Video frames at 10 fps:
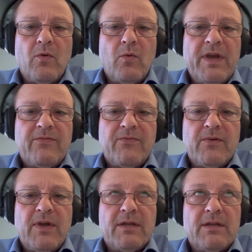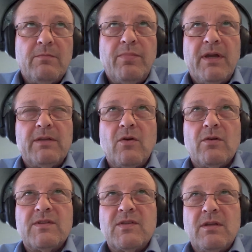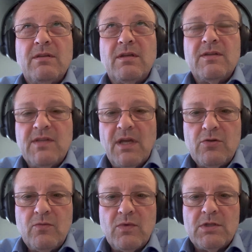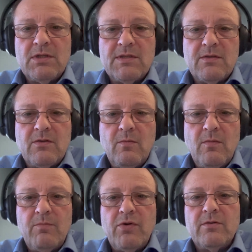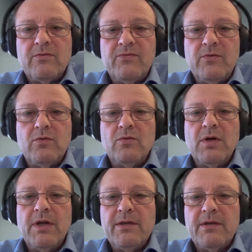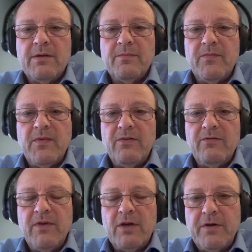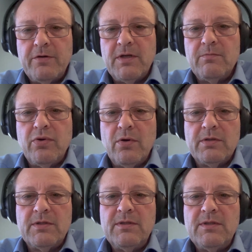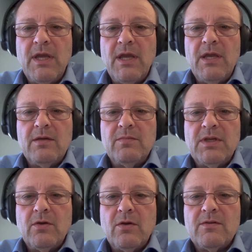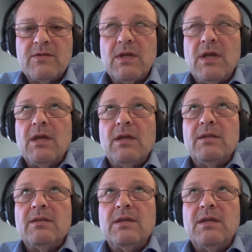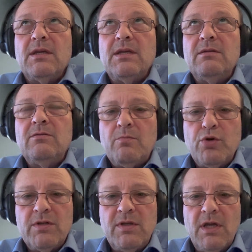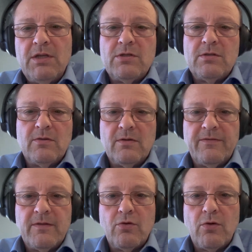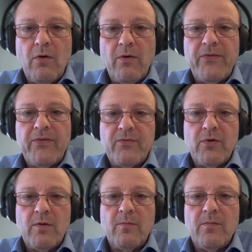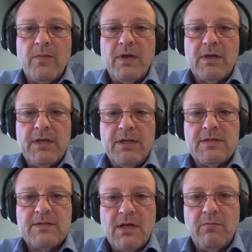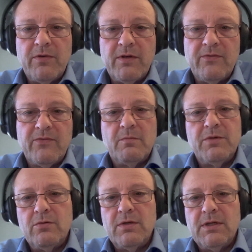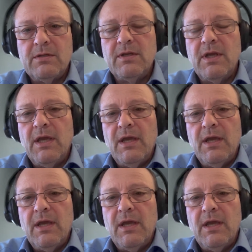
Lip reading: We have an impact on standardization, which is, to my point of view, very, very important, because the interpretation of the growth from a clinical sample, from a urine,